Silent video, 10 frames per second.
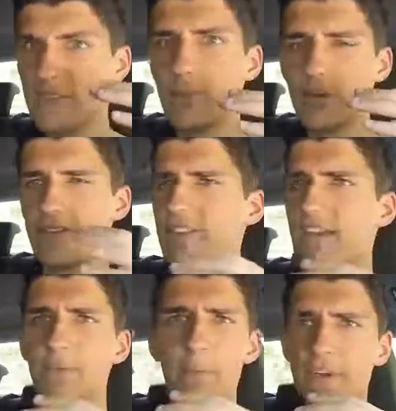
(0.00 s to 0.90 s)
thinks it's more
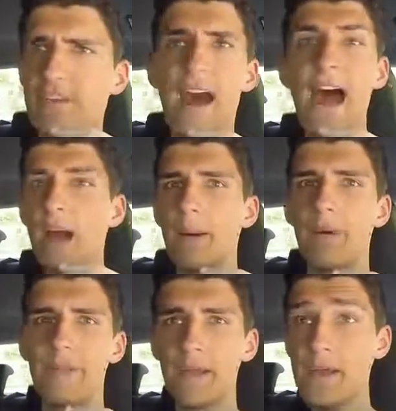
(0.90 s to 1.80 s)
successful, puts it higher
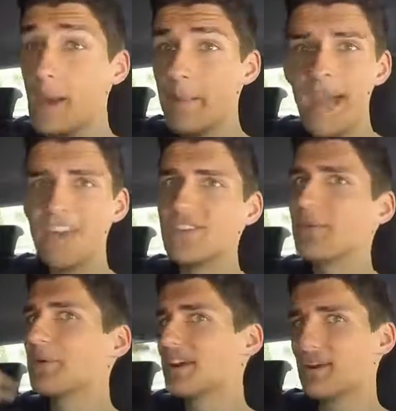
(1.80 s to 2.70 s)
up on the page,
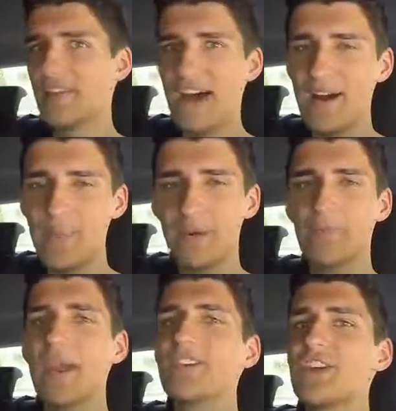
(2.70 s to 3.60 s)
and then when it goes higher up on
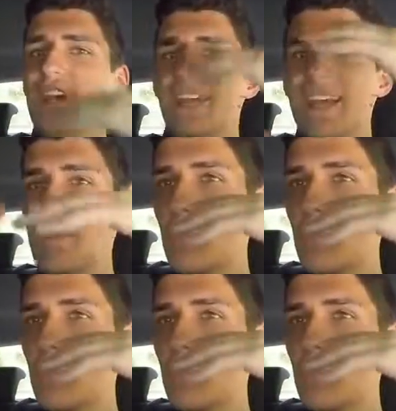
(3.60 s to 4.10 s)
the page, you